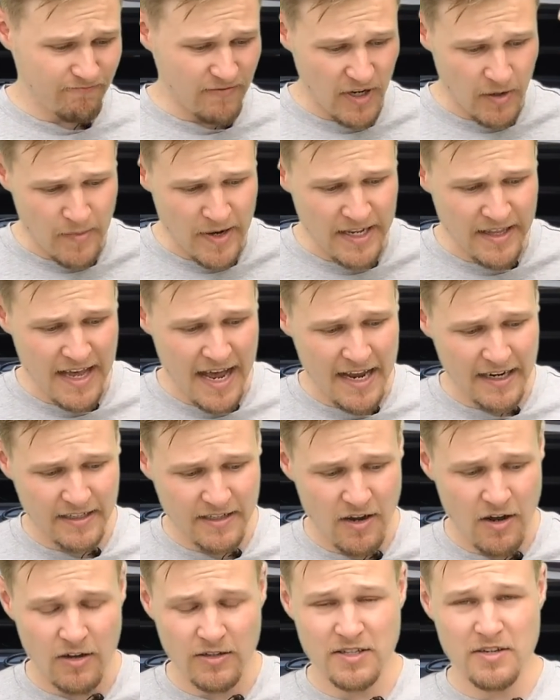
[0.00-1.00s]
I mean, that
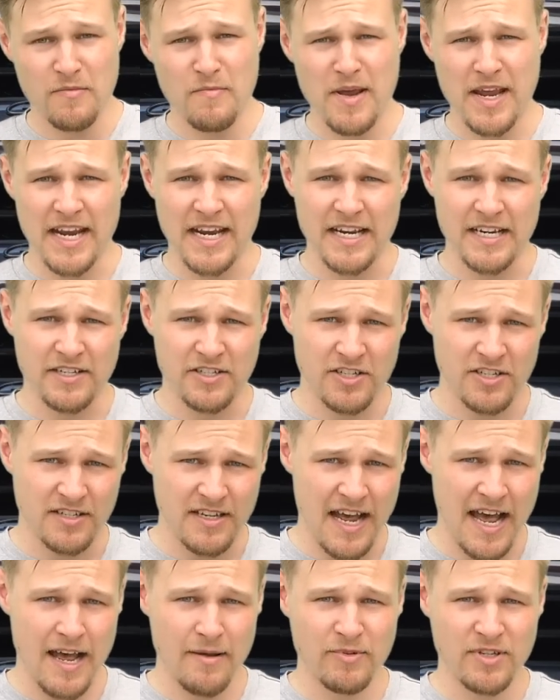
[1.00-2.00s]
car to me is just
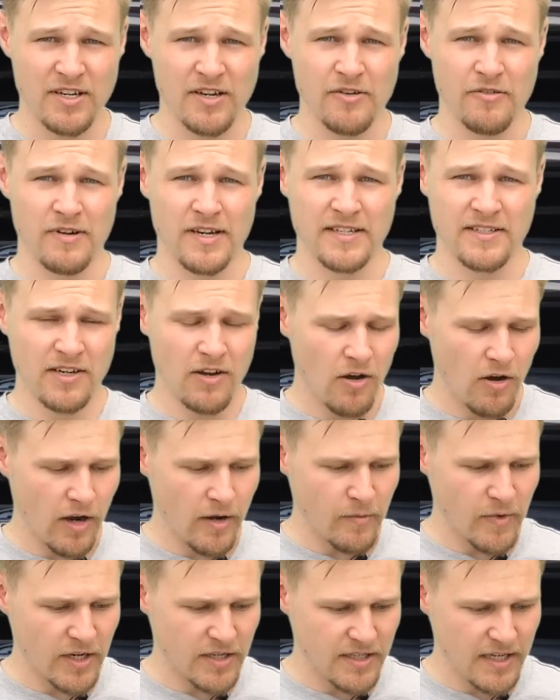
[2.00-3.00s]
absolutely
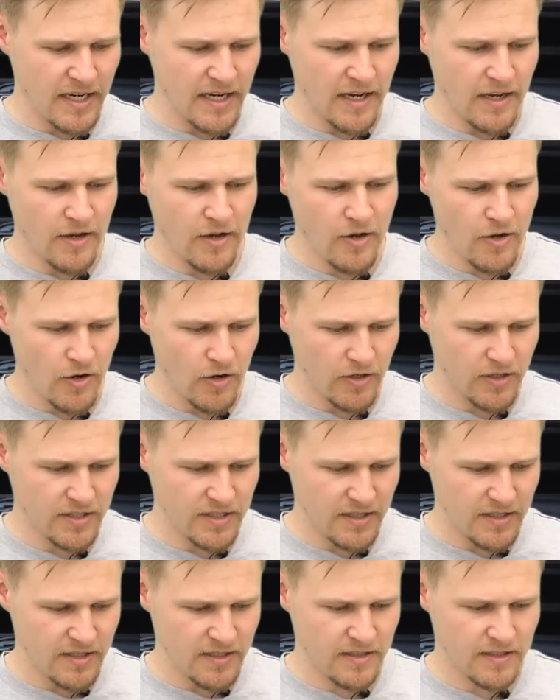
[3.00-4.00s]
timeless. It
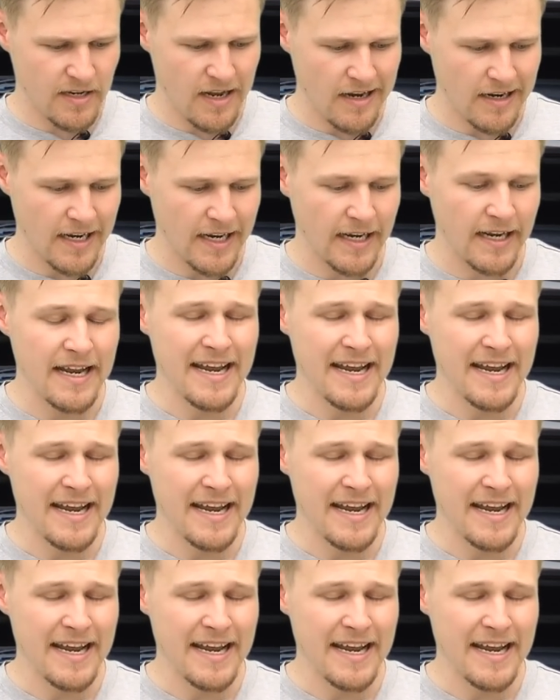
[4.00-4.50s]
looks stunning.